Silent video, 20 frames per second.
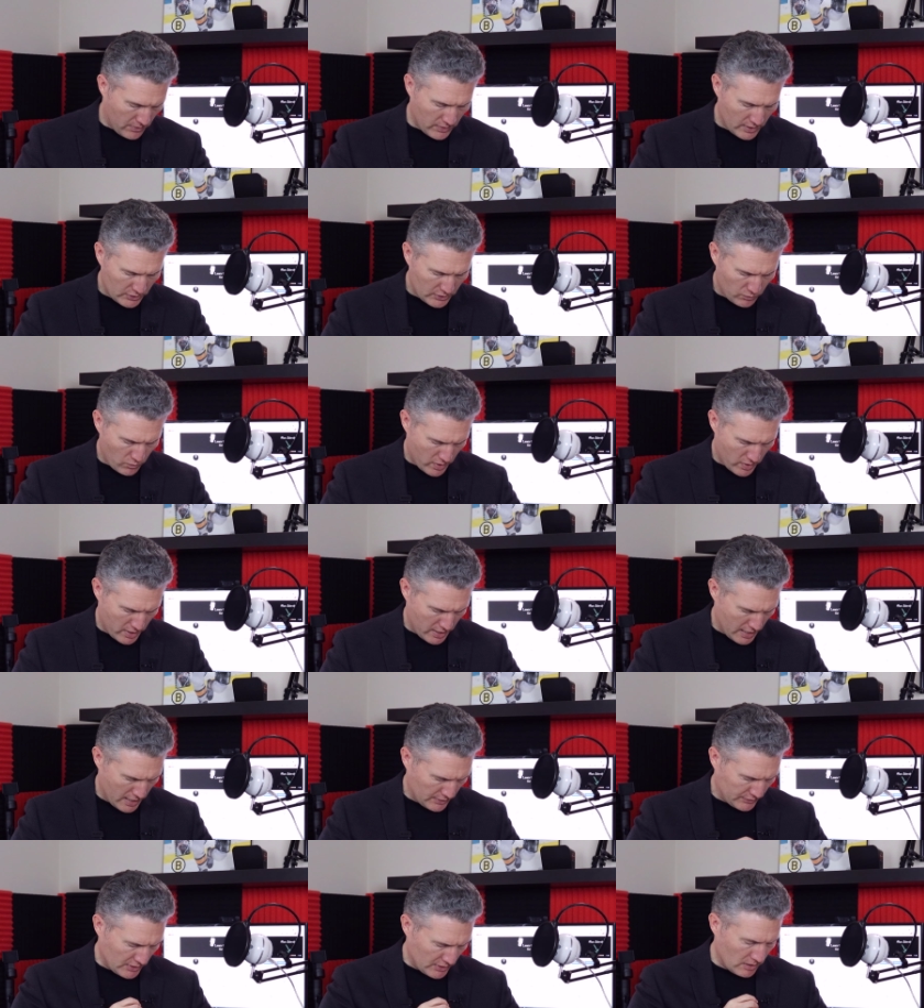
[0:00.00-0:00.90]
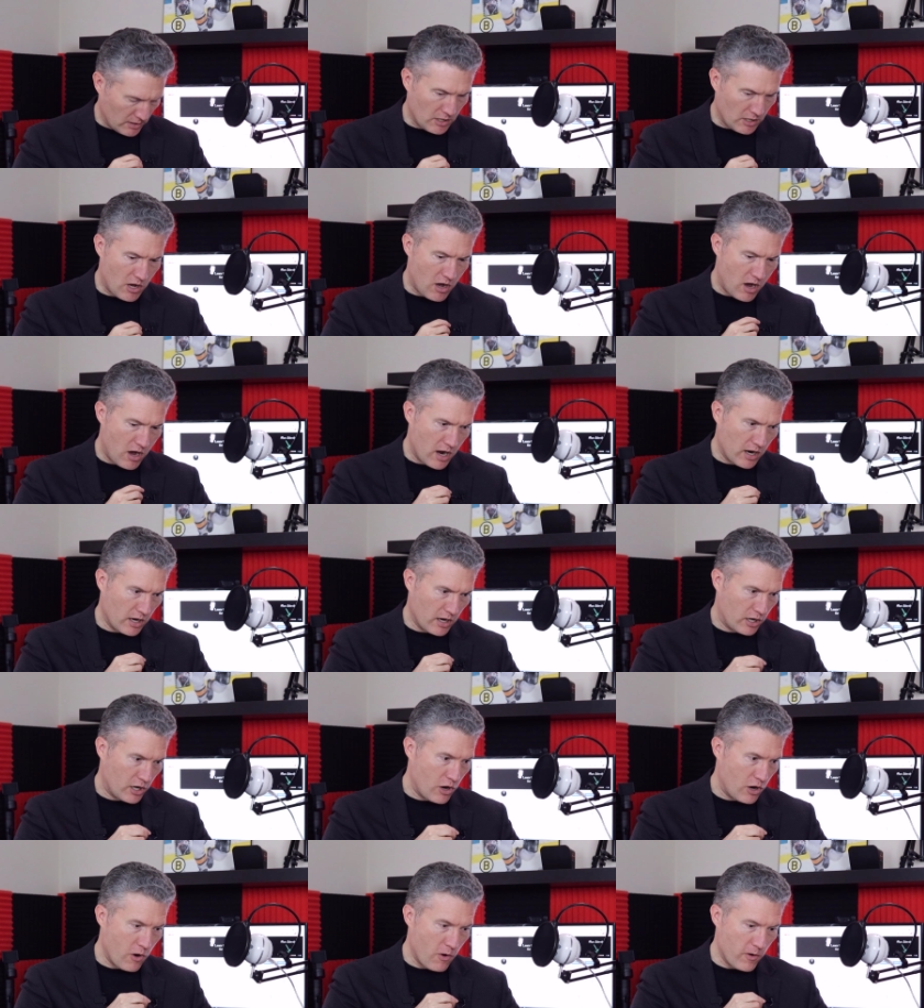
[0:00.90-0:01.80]
This one has a
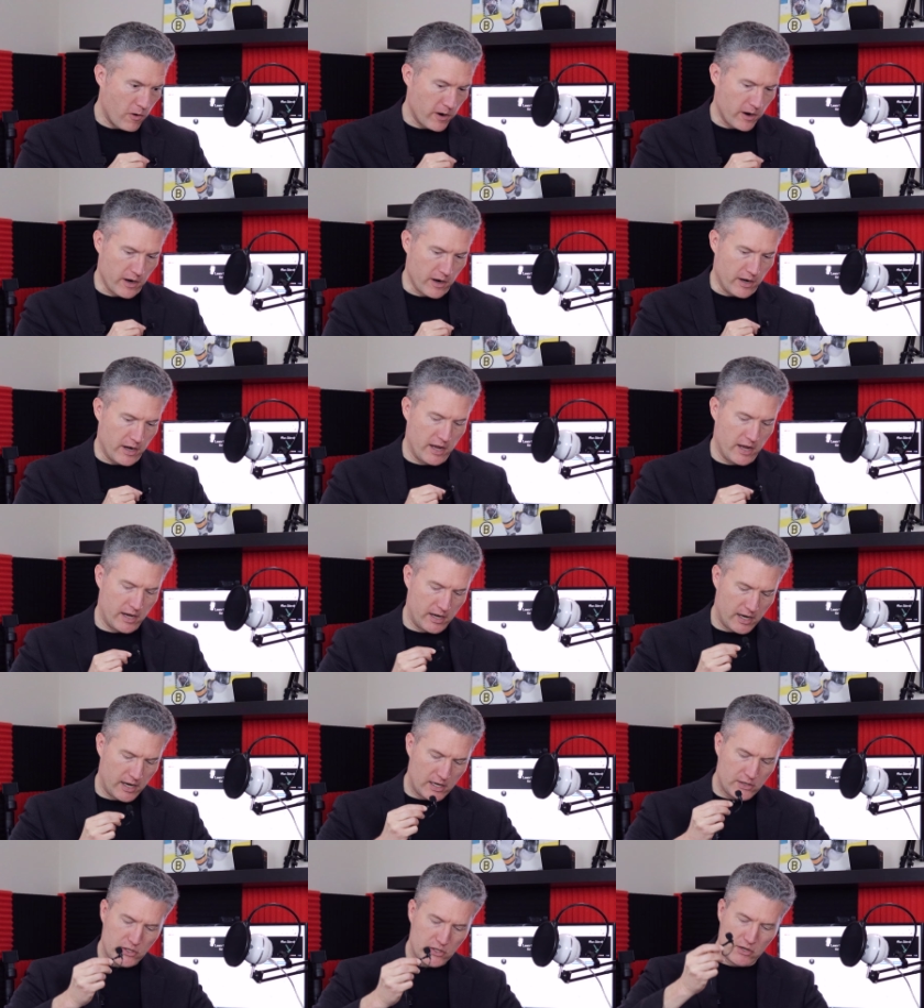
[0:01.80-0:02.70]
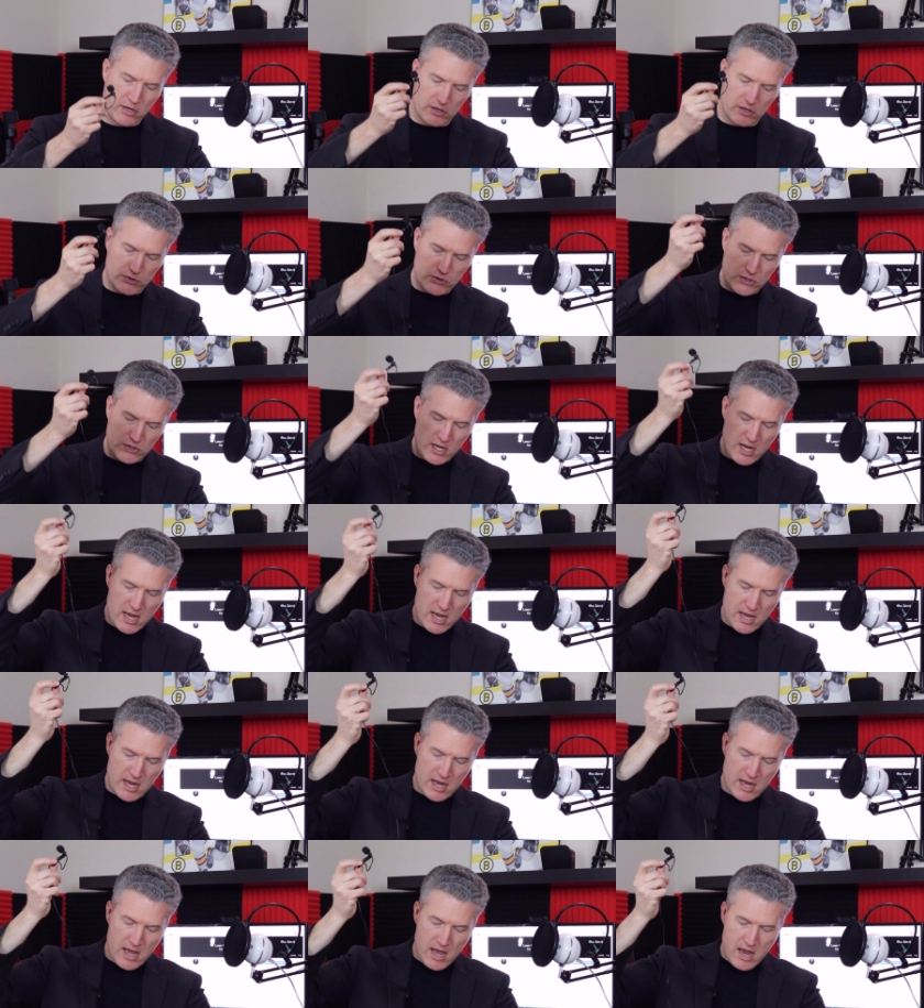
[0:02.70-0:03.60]
long cord and as you can
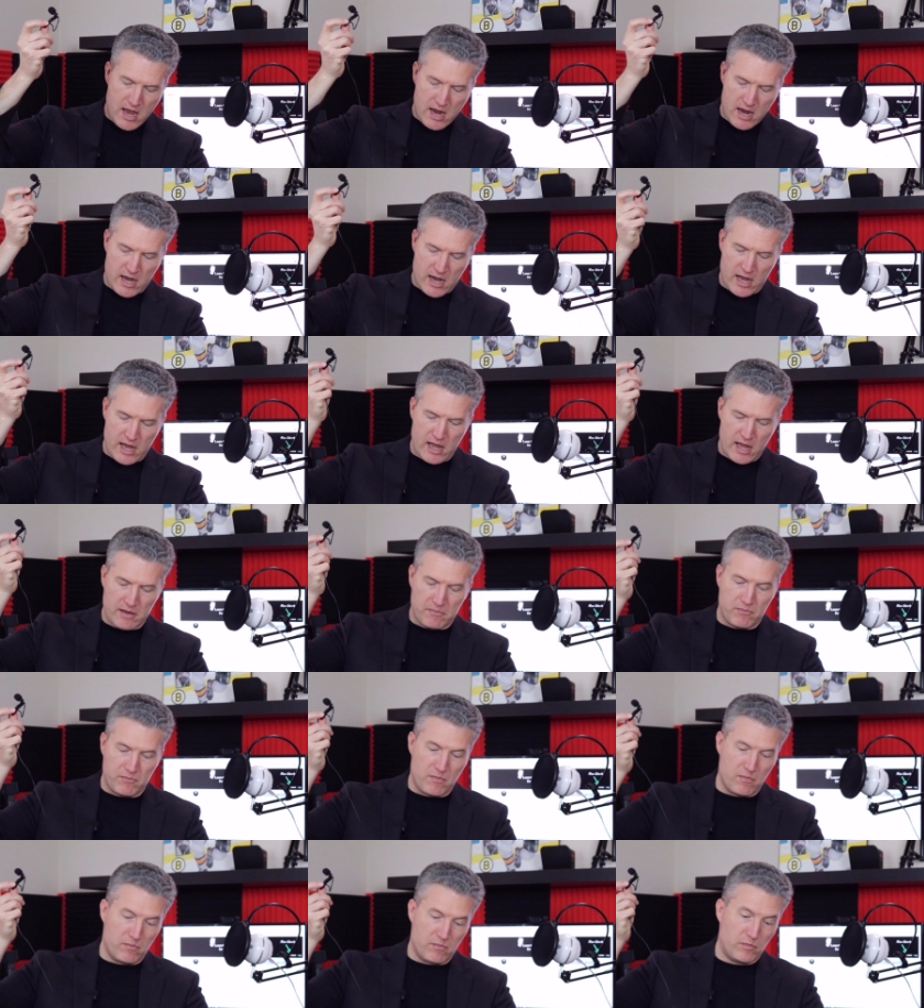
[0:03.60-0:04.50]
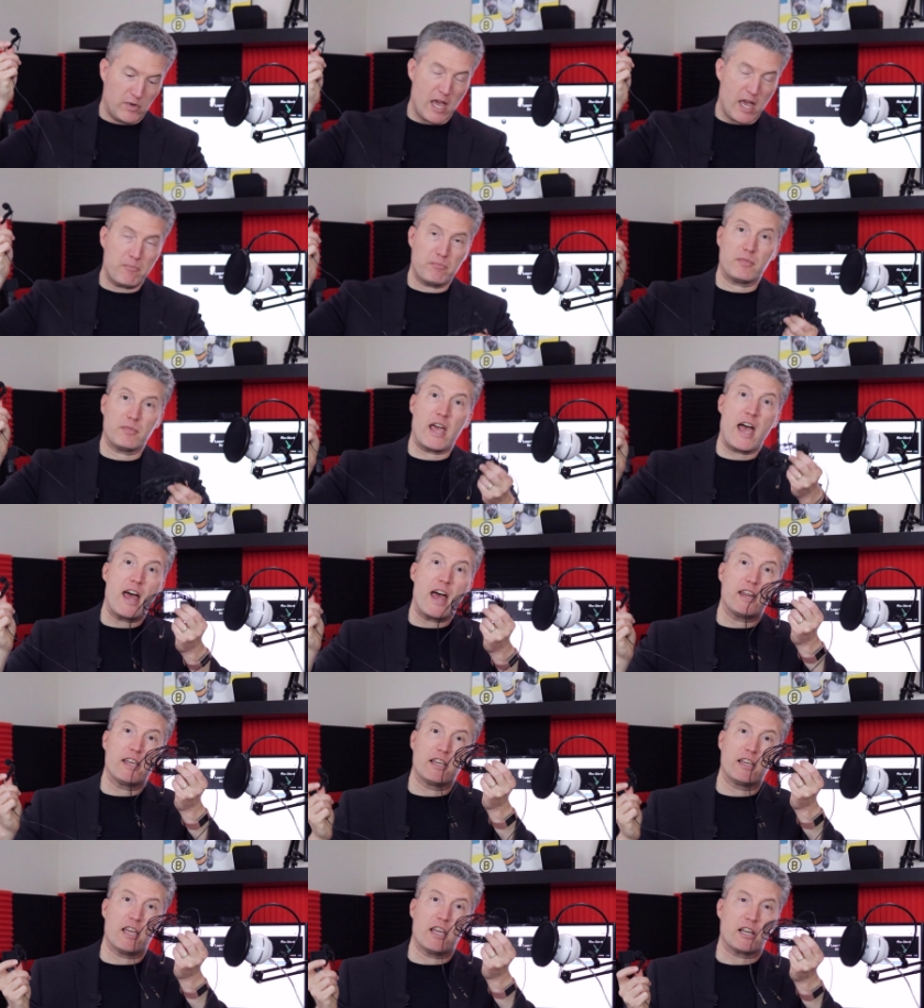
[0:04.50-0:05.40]
see I kept
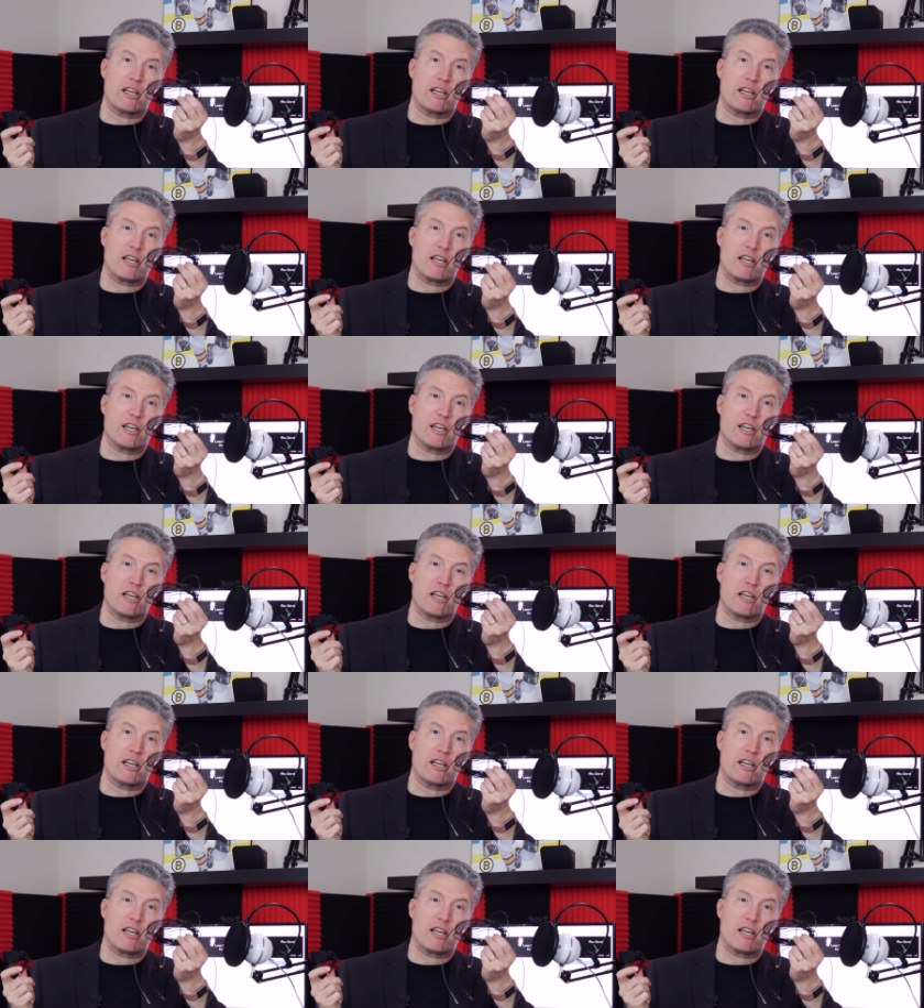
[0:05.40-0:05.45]
adding